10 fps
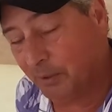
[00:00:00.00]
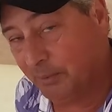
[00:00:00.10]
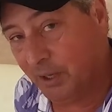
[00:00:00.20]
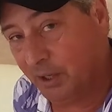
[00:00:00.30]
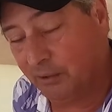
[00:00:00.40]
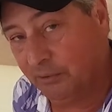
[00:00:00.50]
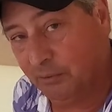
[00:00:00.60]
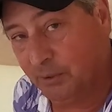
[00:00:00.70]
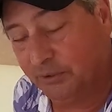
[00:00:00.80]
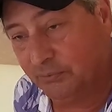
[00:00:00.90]
is probably not going to
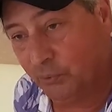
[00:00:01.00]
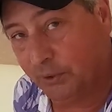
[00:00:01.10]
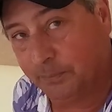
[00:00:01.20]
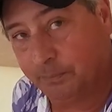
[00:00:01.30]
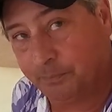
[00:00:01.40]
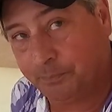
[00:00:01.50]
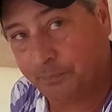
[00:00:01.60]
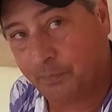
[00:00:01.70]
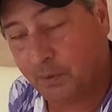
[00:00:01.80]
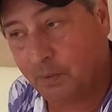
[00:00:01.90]
do much for you
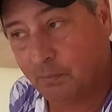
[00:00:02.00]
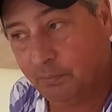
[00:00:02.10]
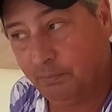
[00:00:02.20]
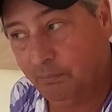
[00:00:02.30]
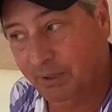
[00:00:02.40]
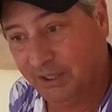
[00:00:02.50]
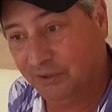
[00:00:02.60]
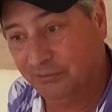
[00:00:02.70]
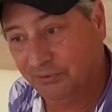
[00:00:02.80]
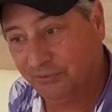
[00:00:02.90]

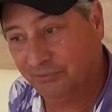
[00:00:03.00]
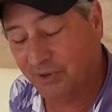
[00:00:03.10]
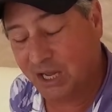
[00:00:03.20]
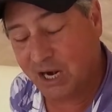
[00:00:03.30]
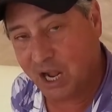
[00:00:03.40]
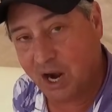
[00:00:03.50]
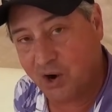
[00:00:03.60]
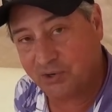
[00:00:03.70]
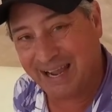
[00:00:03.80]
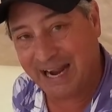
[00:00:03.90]
because it's not
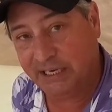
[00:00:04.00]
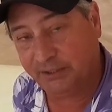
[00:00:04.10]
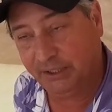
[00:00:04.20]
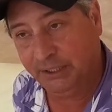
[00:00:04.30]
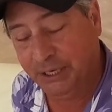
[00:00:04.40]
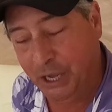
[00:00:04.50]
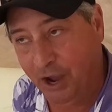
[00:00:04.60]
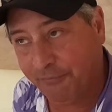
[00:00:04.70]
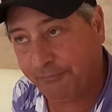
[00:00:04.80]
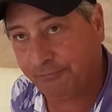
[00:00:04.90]
airtight
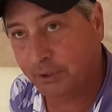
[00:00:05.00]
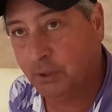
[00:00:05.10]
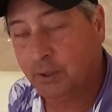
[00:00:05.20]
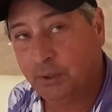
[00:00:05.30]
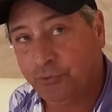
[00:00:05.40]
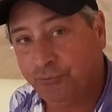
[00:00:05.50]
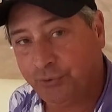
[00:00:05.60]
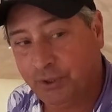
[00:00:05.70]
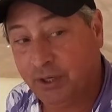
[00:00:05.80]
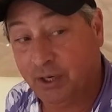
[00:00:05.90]
enough.
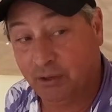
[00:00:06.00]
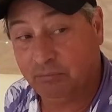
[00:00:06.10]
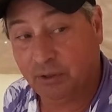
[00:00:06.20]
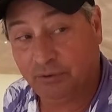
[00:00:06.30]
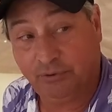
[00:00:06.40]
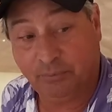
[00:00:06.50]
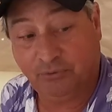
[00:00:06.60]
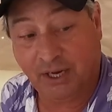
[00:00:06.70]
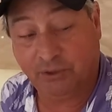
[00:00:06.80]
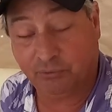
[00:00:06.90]
So you need a, a
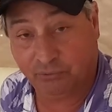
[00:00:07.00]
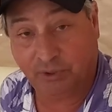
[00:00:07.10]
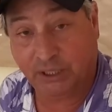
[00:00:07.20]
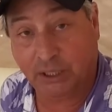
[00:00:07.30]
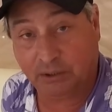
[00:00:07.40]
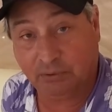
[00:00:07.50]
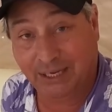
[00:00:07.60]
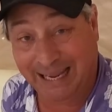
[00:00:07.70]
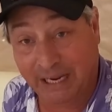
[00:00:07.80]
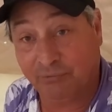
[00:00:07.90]
substantial tent, a
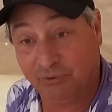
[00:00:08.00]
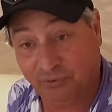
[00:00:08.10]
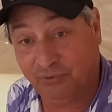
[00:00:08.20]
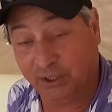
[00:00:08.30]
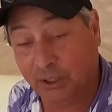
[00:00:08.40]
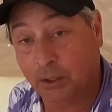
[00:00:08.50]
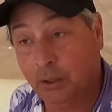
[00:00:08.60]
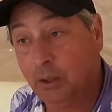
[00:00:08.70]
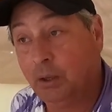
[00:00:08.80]
canvas tent,